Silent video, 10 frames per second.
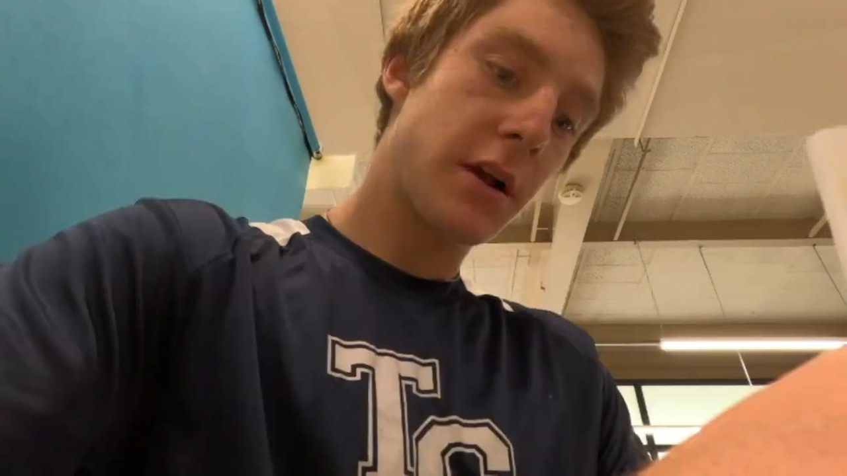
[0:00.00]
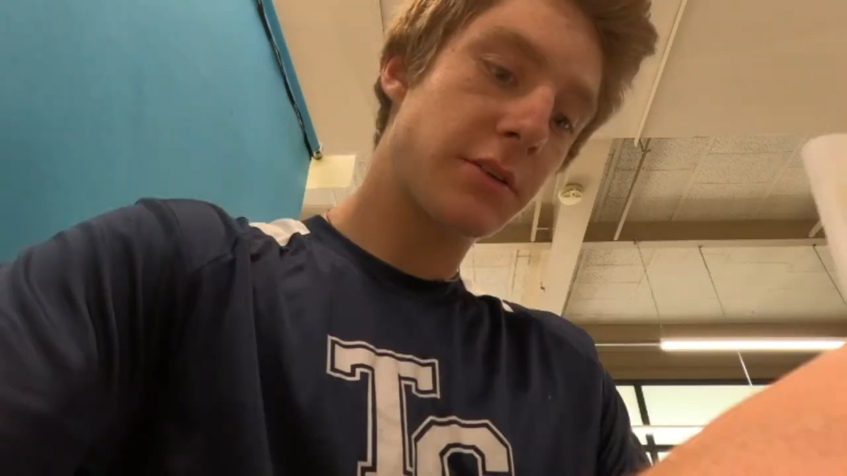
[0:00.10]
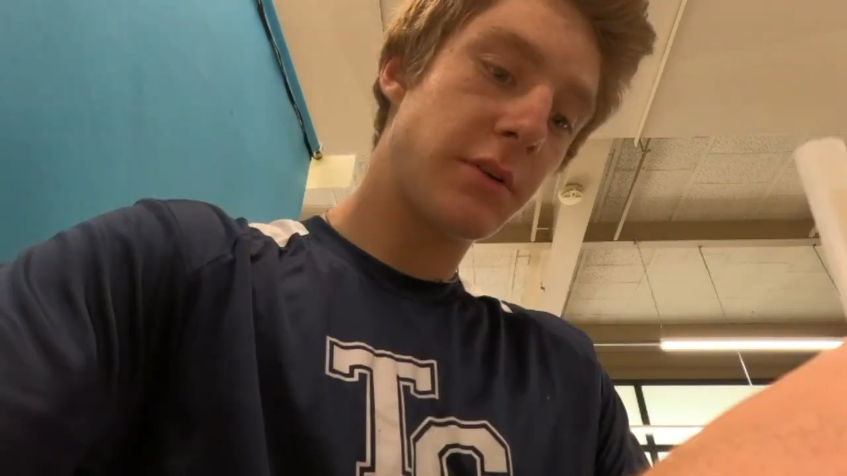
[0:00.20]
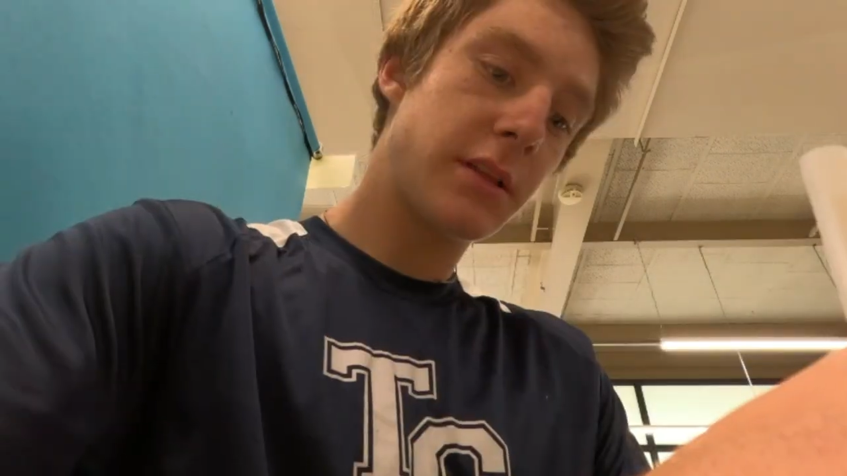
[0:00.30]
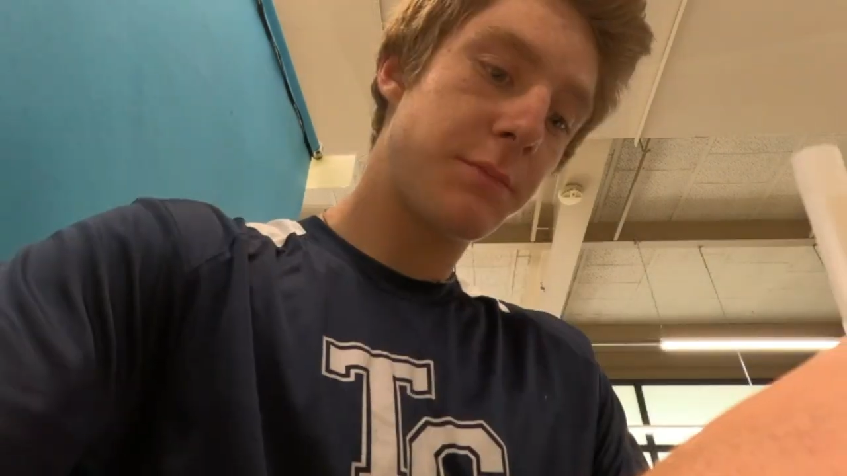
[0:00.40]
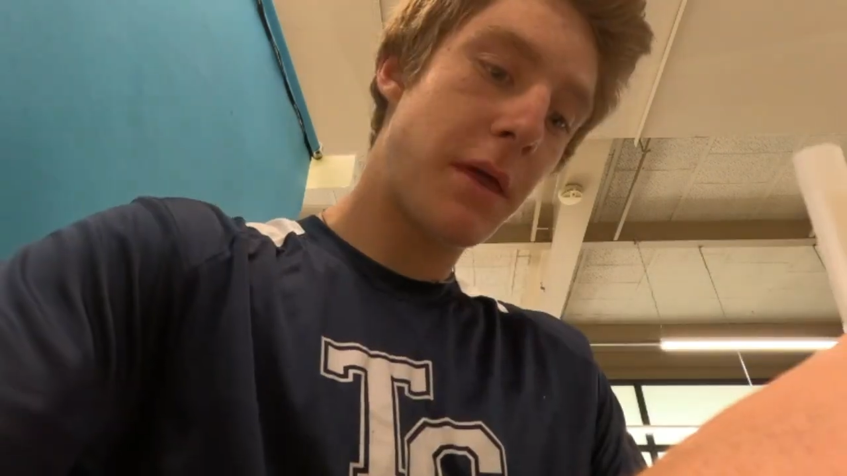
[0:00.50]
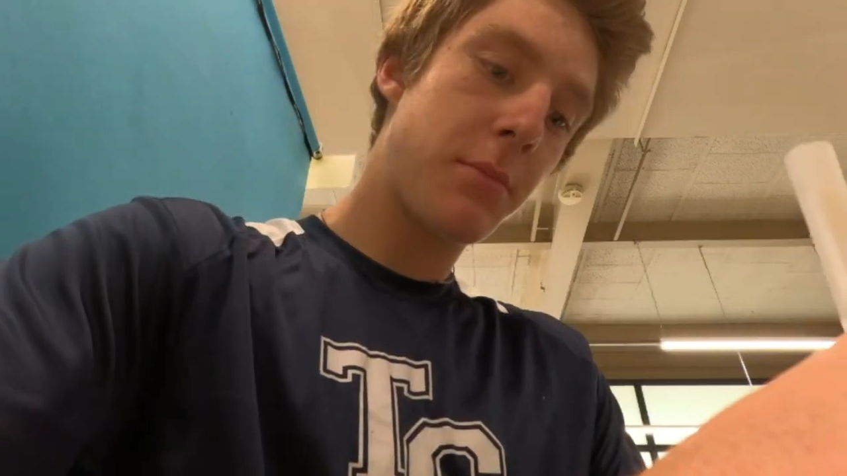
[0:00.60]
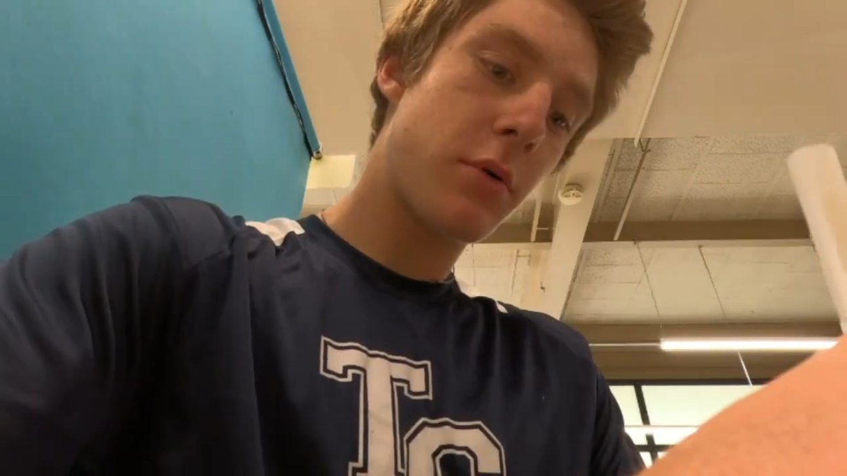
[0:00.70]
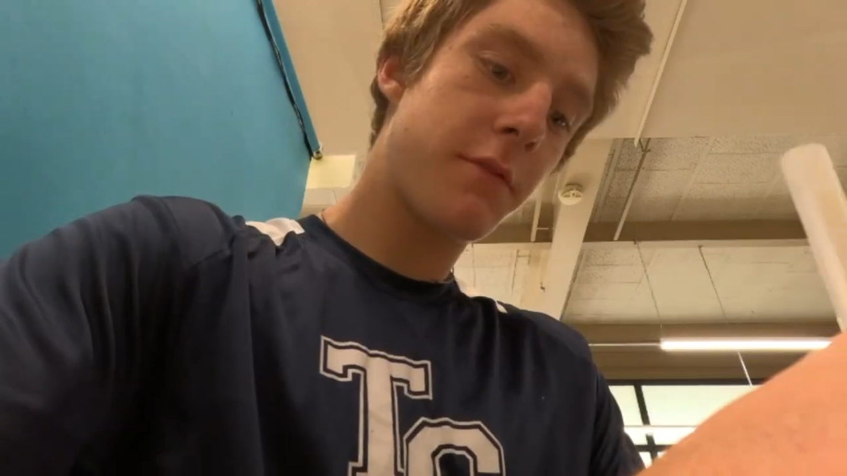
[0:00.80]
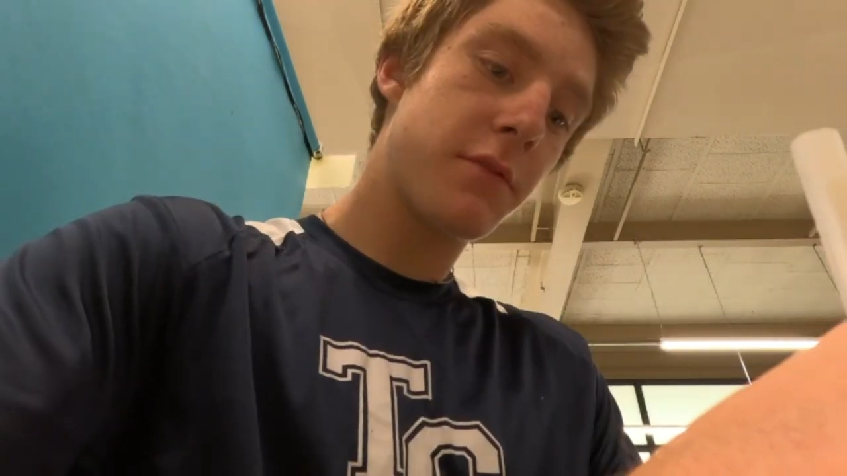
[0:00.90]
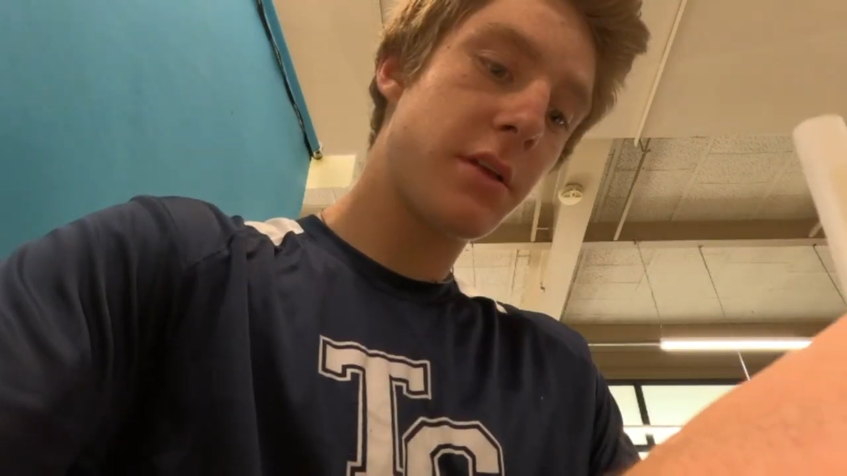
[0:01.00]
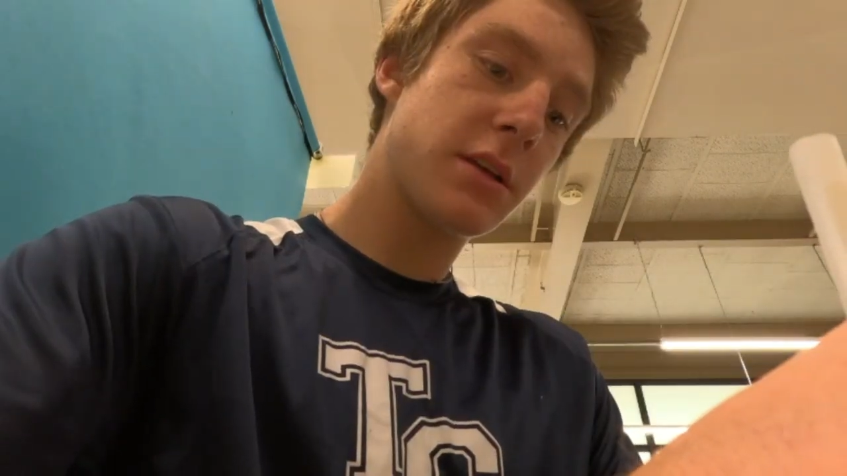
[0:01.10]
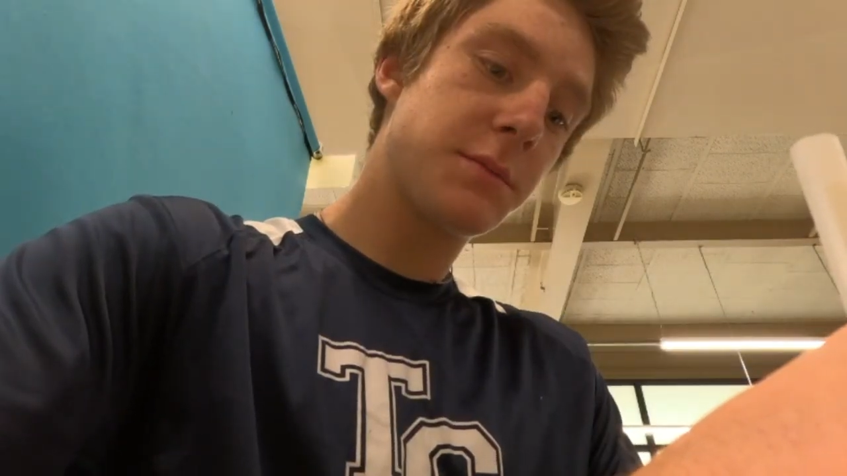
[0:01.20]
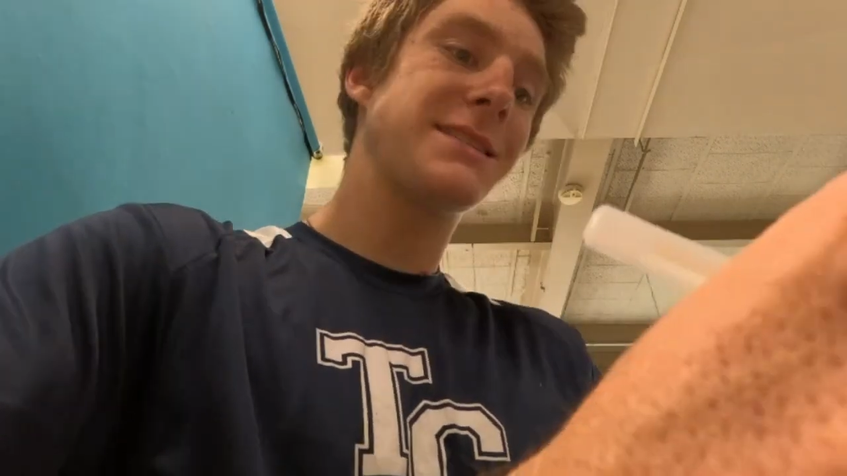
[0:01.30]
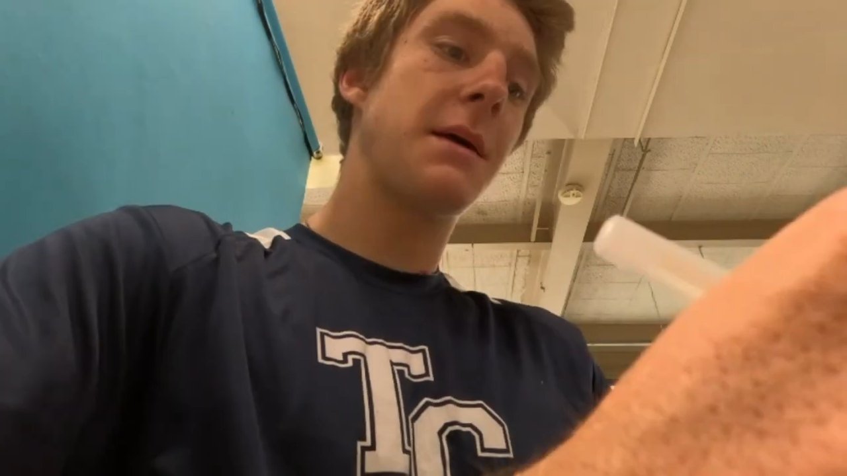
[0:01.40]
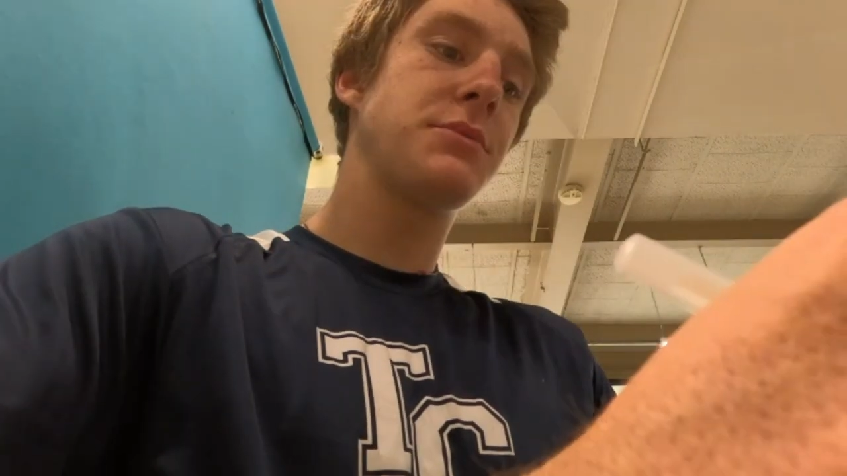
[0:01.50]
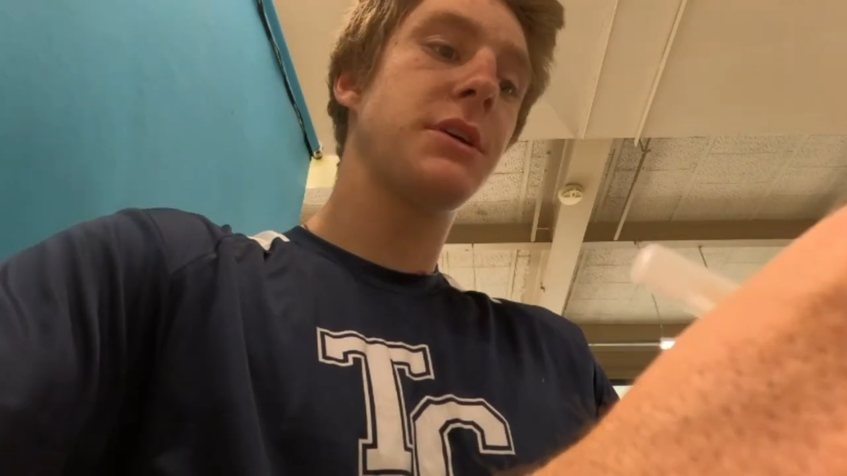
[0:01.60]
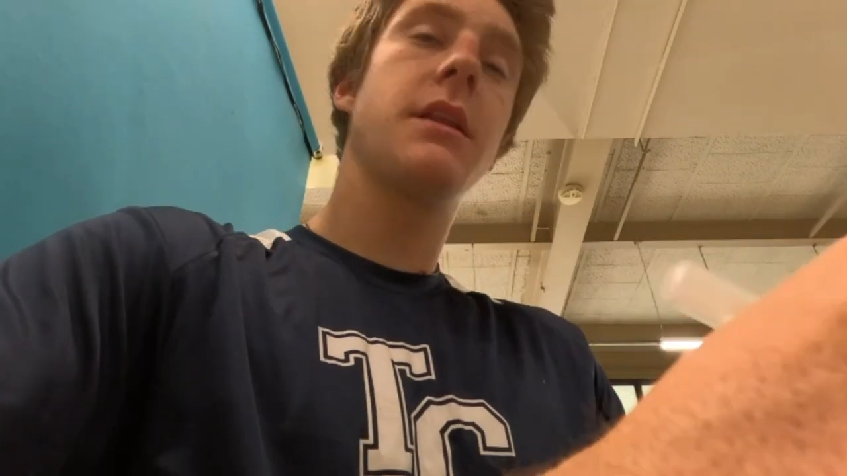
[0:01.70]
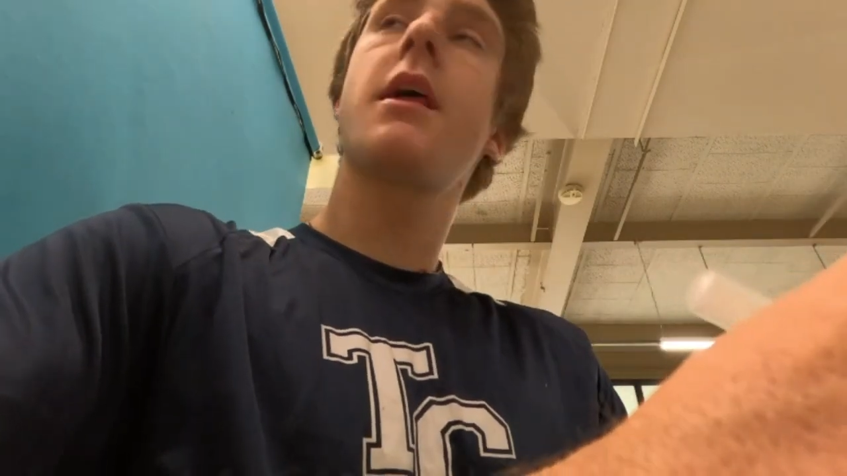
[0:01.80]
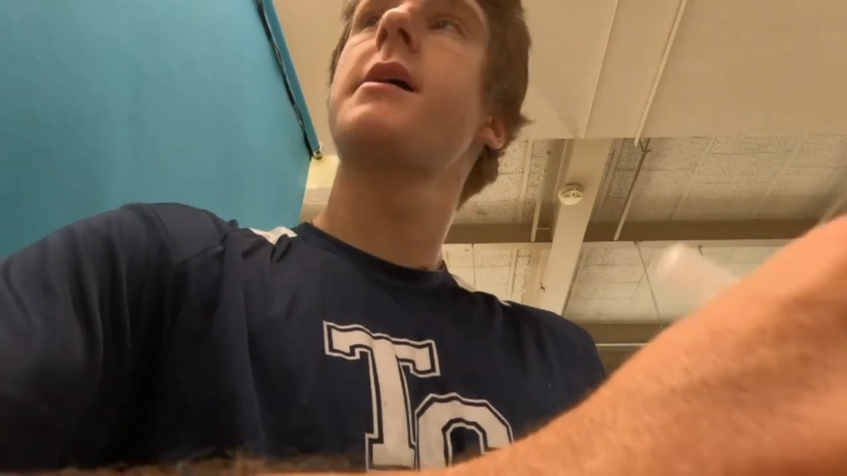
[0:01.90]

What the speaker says: right, so I get the paperwork for the exemption.